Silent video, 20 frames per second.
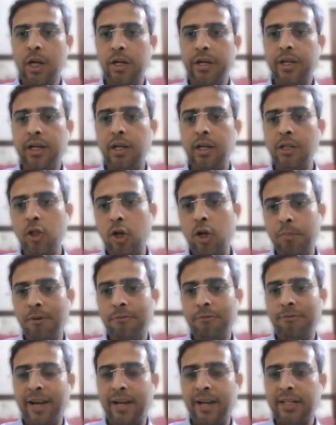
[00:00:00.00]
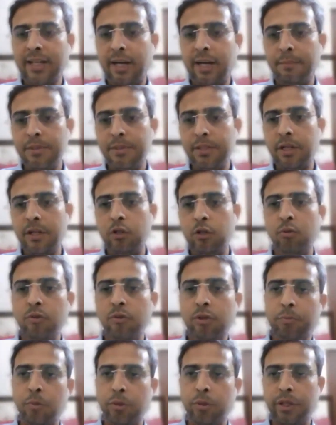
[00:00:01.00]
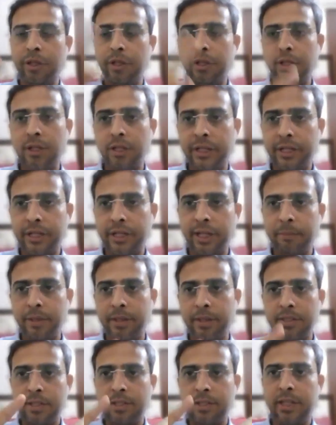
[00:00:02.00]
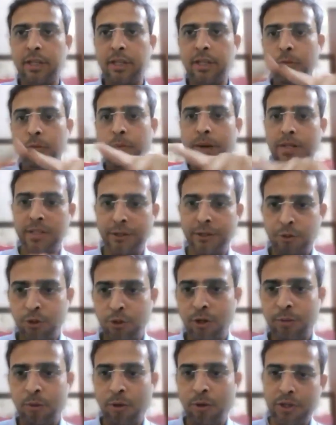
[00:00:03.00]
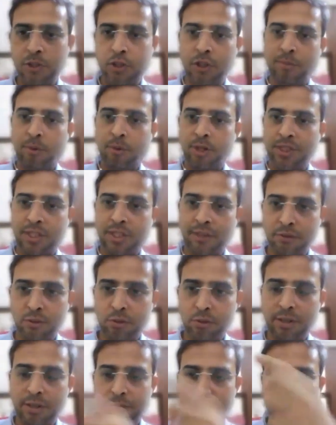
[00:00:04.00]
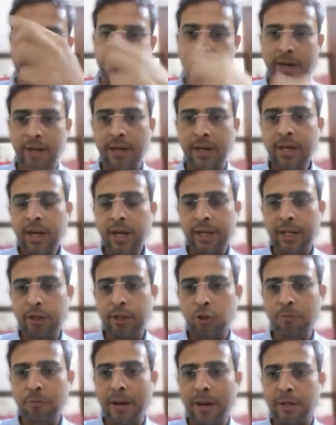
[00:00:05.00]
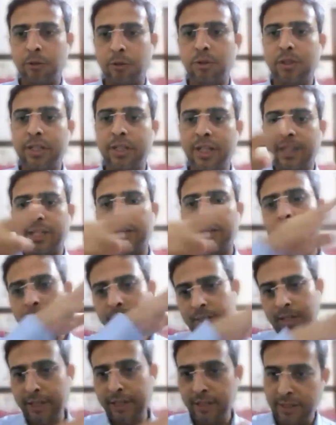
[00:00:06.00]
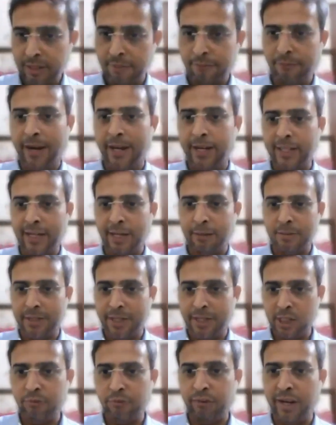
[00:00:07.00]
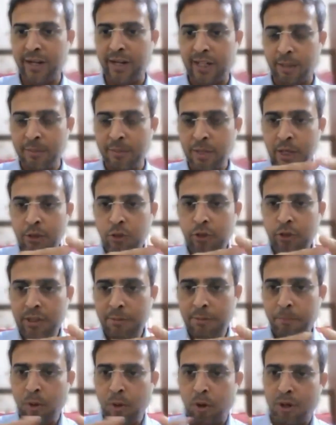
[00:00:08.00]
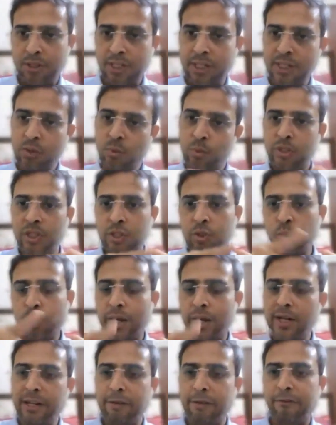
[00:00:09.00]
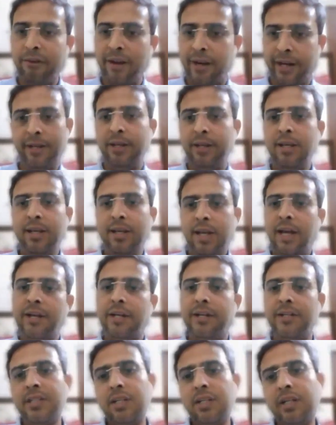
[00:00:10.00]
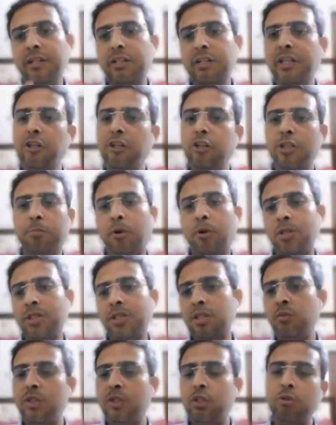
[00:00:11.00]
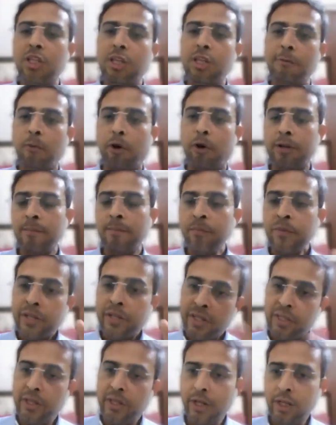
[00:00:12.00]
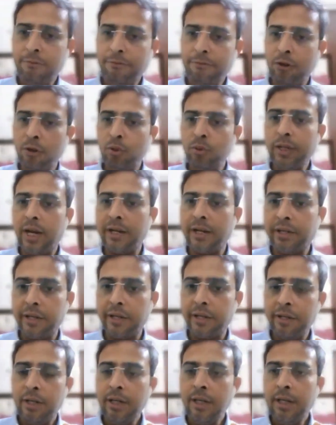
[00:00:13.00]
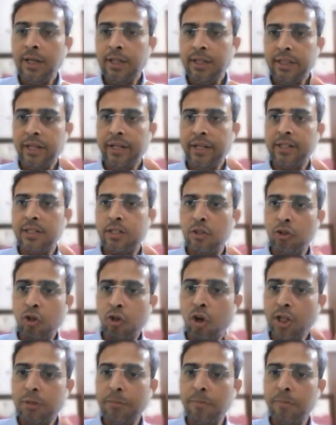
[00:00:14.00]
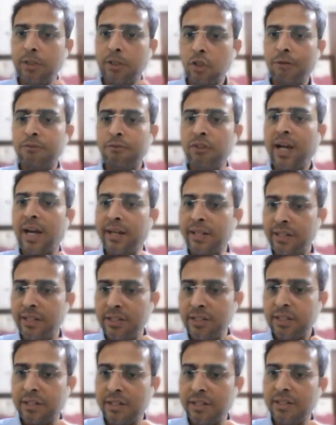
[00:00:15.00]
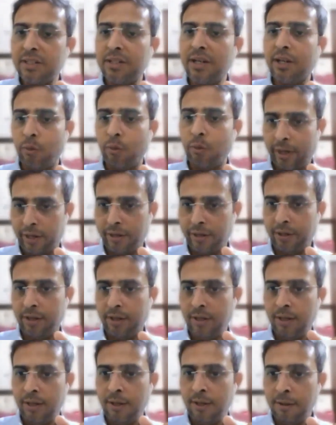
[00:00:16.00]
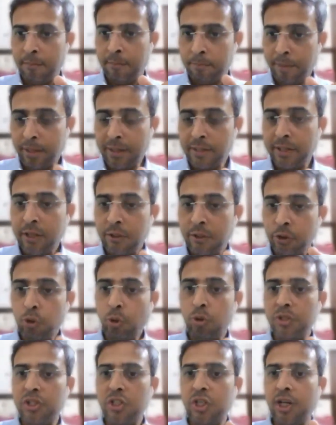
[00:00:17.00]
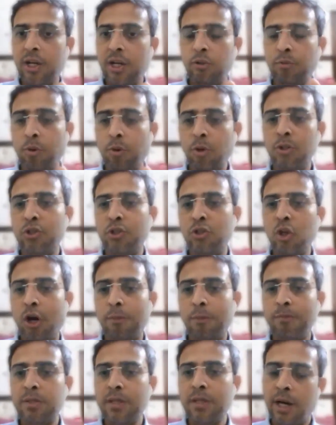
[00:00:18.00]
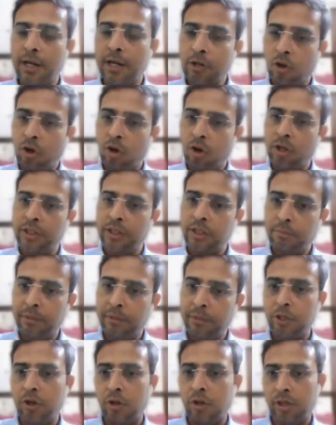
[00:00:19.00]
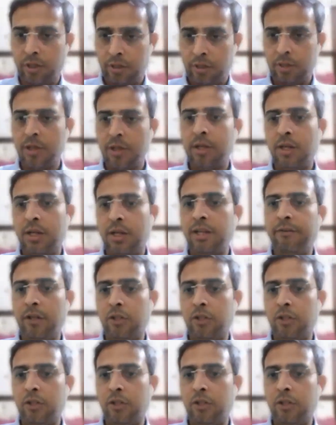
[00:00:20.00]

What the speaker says: Okay, a clerical job, a file comes here, you will put it in a database and then you pass it to your boss. Your boss gives you some feedback. Again, you back to the database. Again, the file comes, next file comes. So it's a process which is well defined and it's a continuous process which you keep on. Here, if you look at it, there is not much of challenge that is required, but both jobs are all in a mediocre